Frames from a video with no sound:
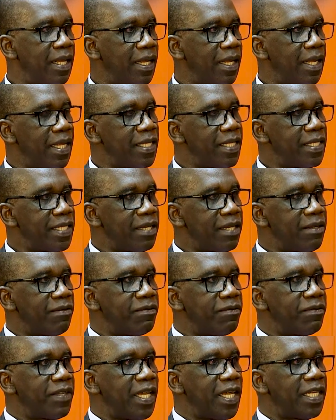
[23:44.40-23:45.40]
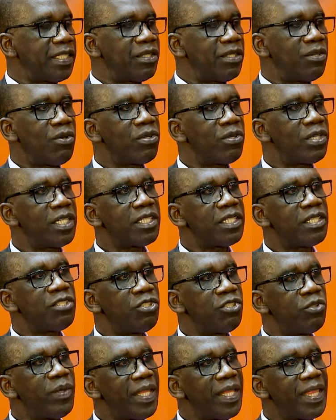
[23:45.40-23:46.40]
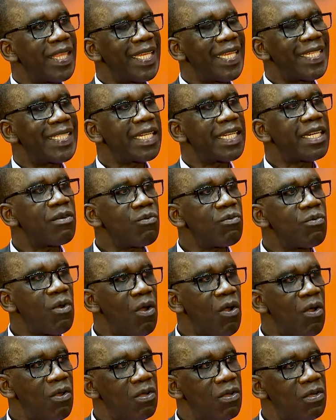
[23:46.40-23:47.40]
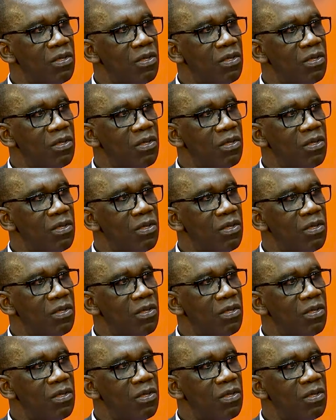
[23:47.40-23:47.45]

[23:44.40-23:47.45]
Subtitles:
Instead of cutting corners and doing things that are wrong.